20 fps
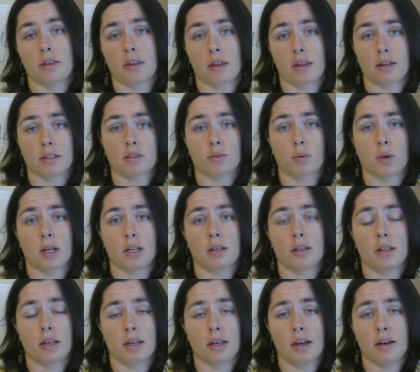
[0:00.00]
That's when
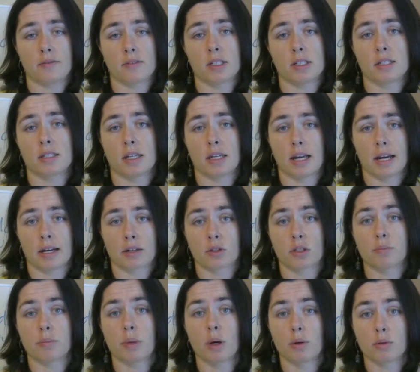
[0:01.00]
the FTC
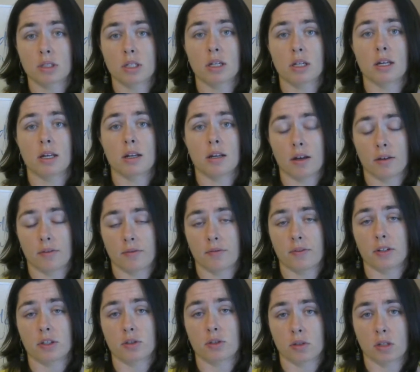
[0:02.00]
actually posted it
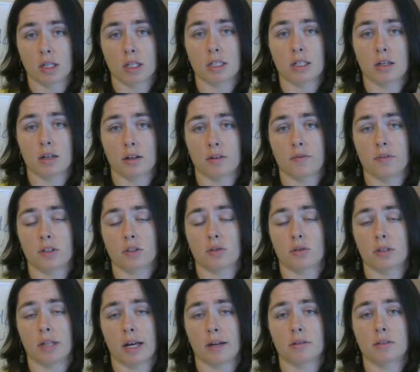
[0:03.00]
officially and did an official
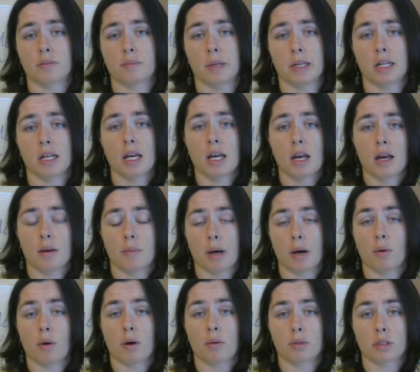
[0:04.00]
announcement
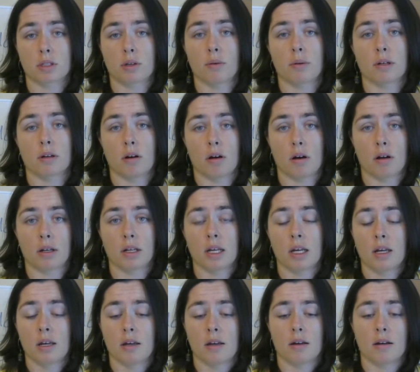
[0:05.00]
about what was going on,
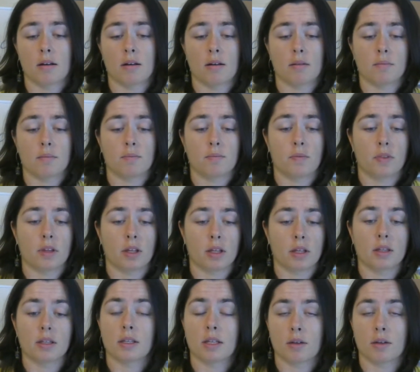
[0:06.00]
and
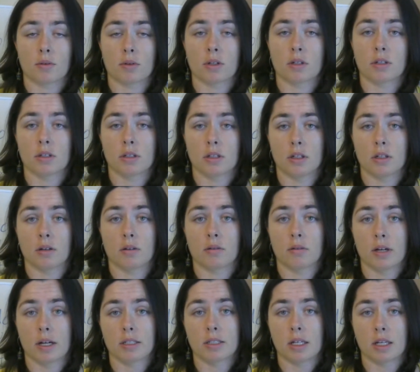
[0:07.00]
that they were,
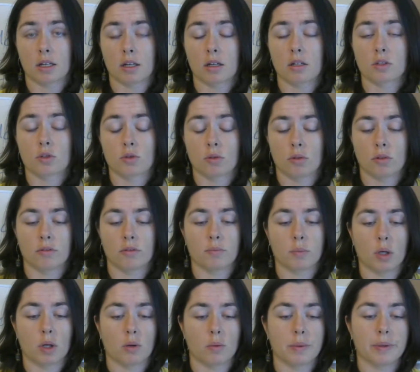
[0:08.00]
had taken control of
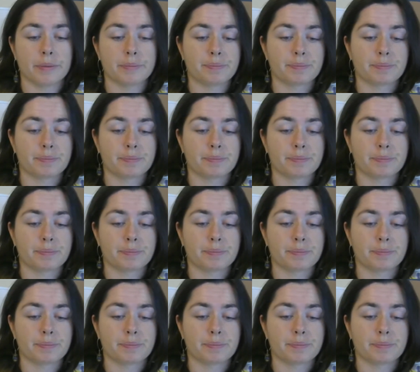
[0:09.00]
MOBE.